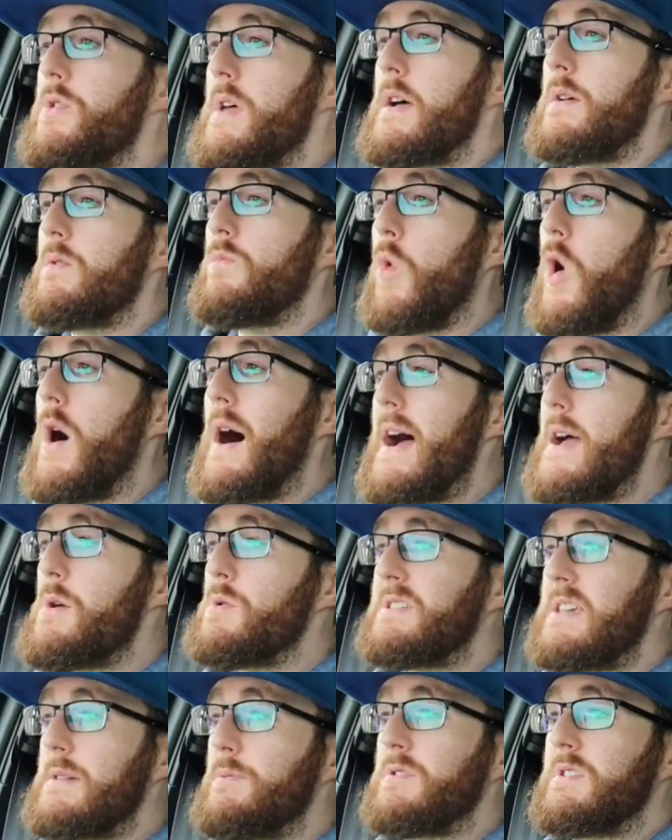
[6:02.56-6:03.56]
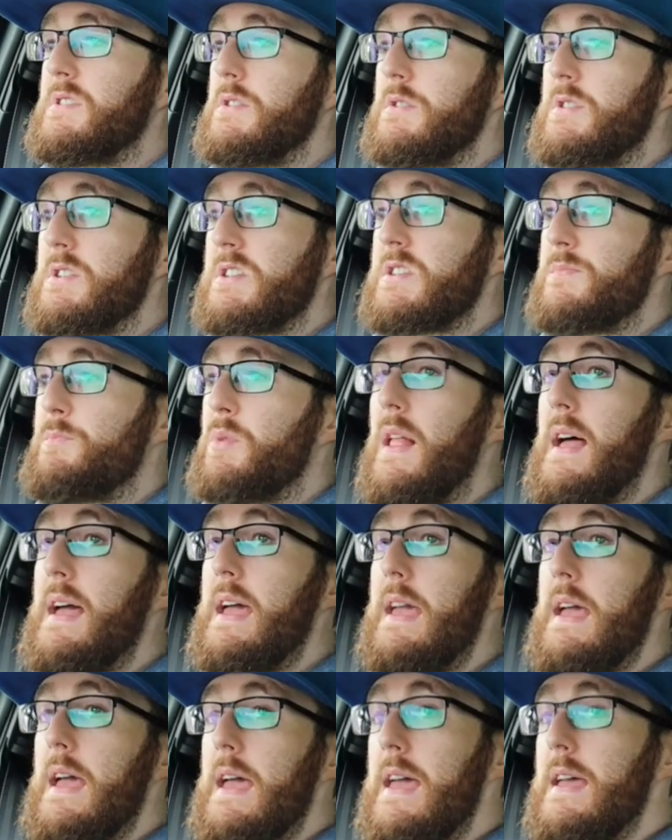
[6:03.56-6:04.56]
than what I was able to
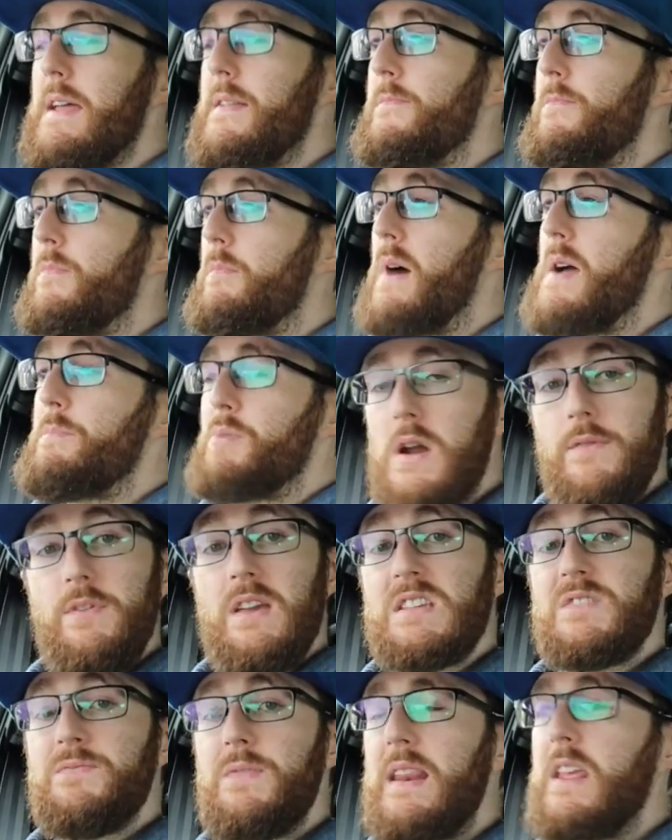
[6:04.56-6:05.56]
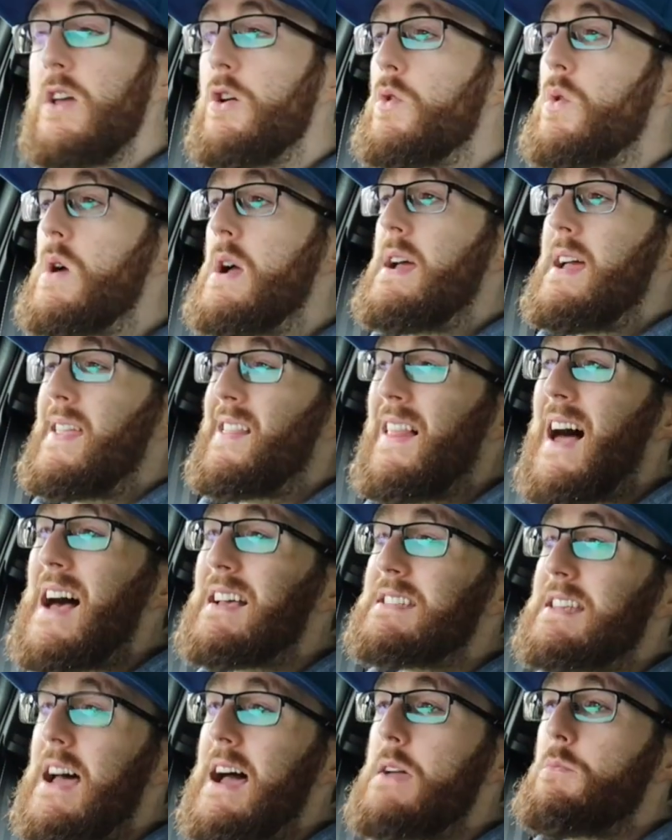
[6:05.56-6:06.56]
display in my previous video. And the
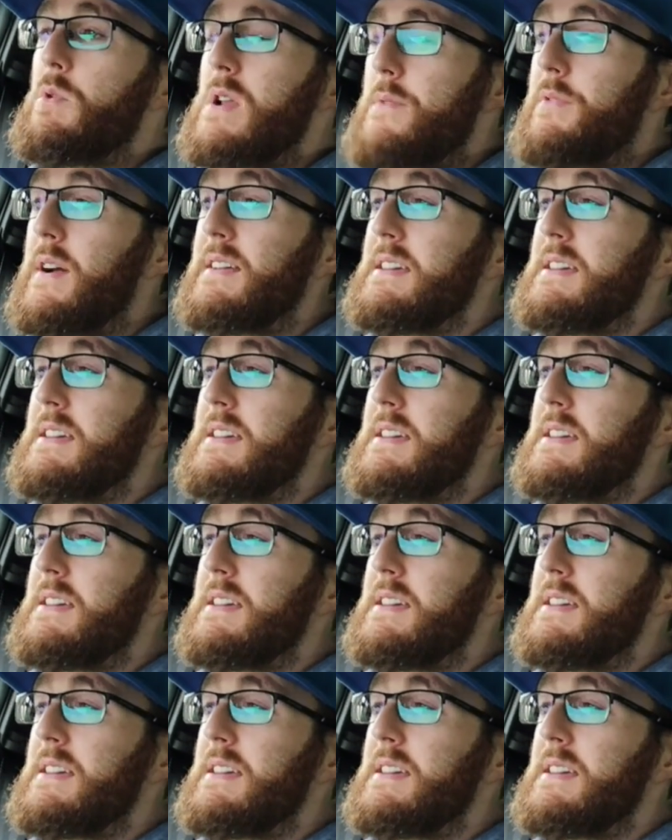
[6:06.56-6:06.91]
last time, whenever